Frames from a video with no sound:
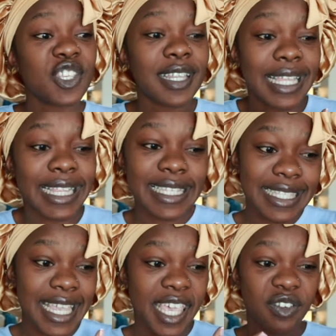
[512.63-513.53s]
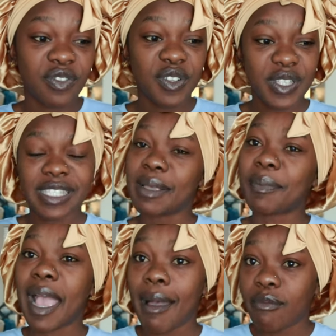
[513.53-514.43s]
so that at least they can feel
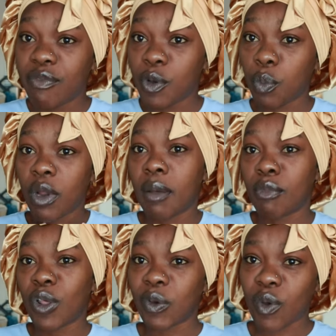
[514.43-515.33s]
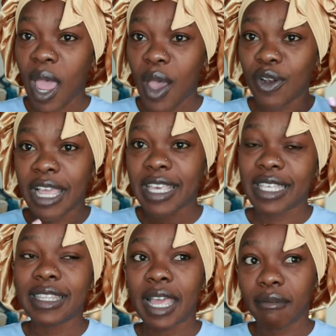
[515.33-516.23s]
some comfort when I'm not around, like
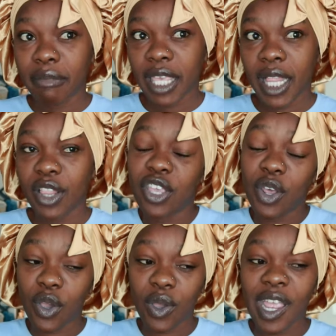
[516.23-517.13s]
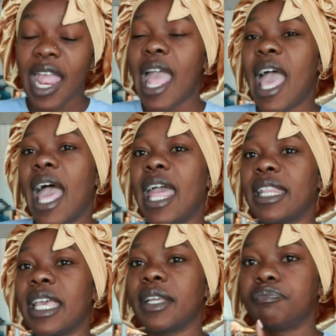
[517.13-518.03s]
eat that meal, you know.
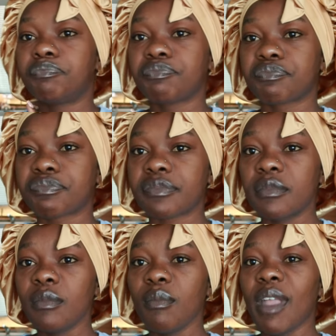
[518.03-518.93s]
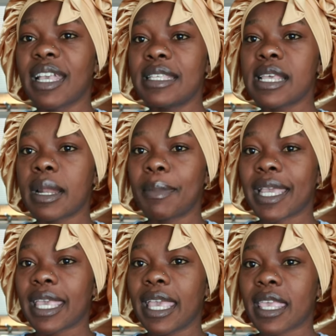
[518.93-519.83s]
And then yenza
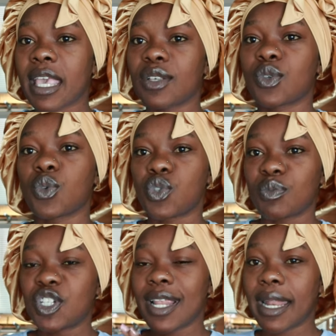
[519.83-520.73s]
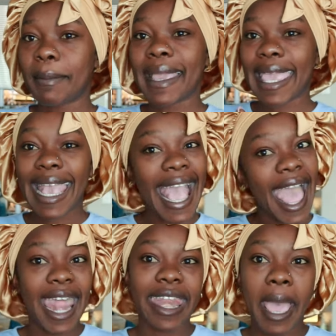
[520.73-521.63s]
namakheke, so ngizomshiya
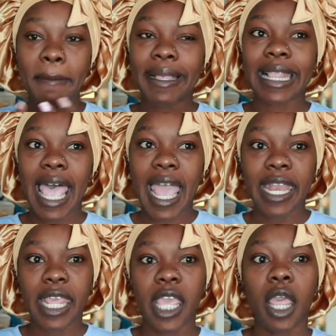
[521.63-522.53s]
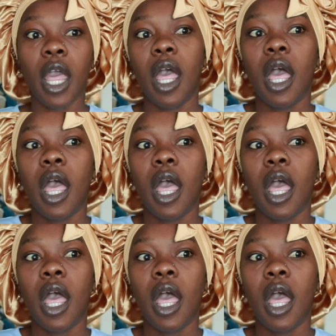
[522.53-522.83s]
namakhekana amancane.